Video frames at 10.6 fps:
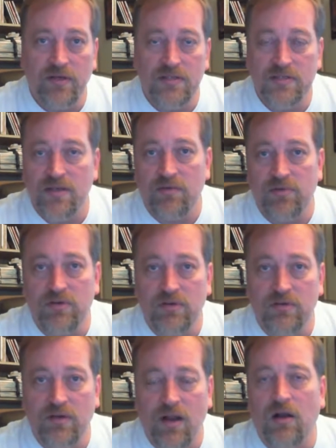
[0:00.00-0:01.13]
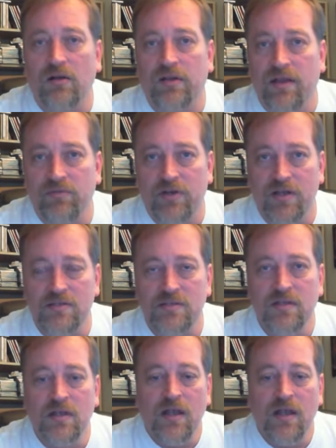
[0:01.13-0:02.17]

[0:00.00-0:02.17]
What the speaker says: because it hardly ever does.